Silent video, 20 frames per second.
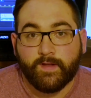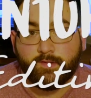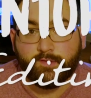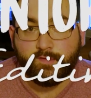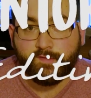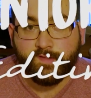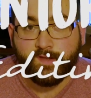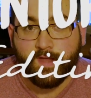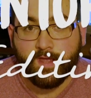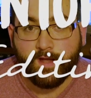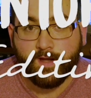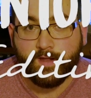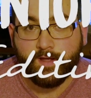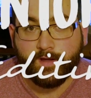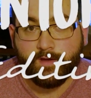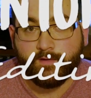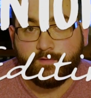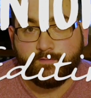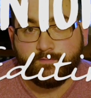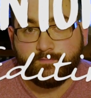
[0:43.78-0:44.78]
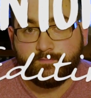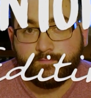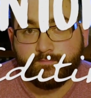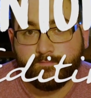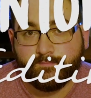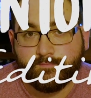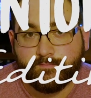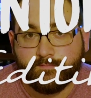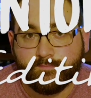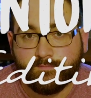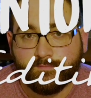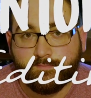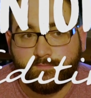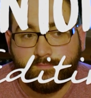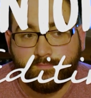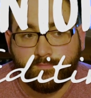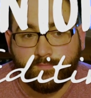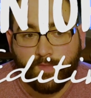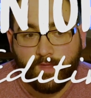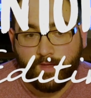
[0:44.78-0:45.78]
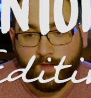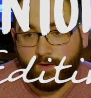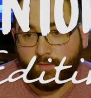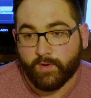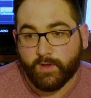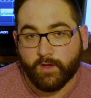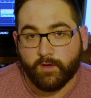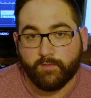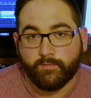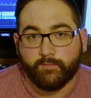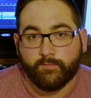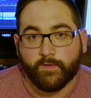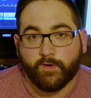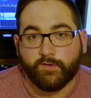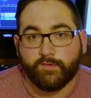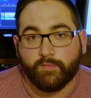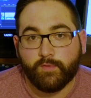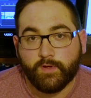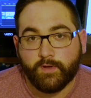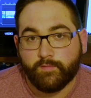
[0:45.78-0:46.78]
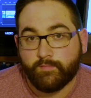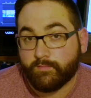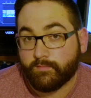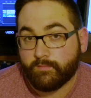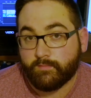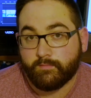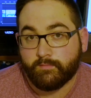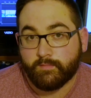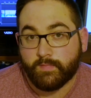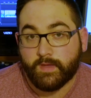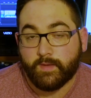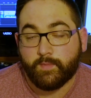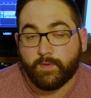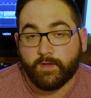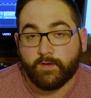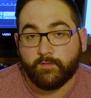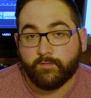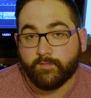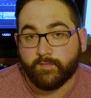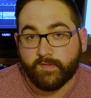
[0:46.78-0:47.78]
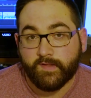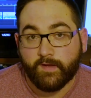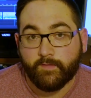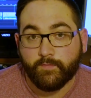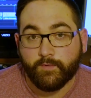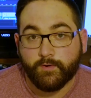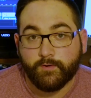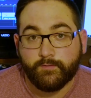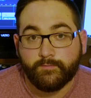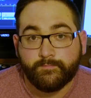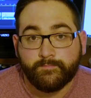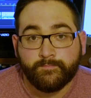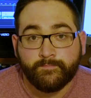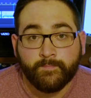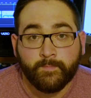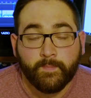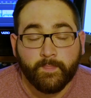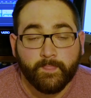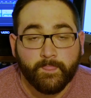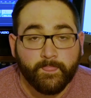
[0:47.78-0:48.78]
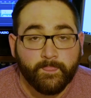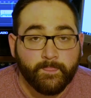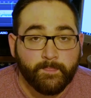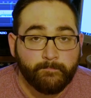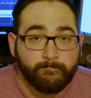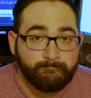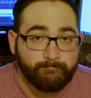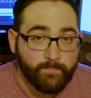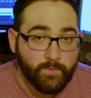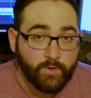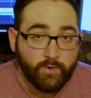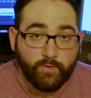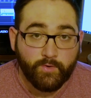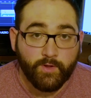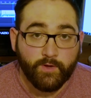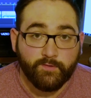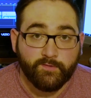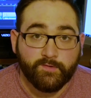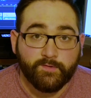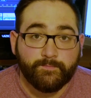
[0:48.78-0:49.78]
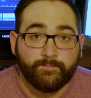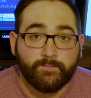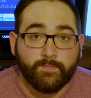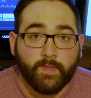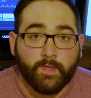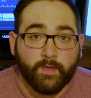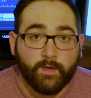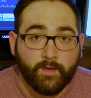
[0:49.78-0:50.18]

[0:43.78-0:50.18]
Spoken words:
adventures in editing. Here we go. First one, maybe of several. Who knows?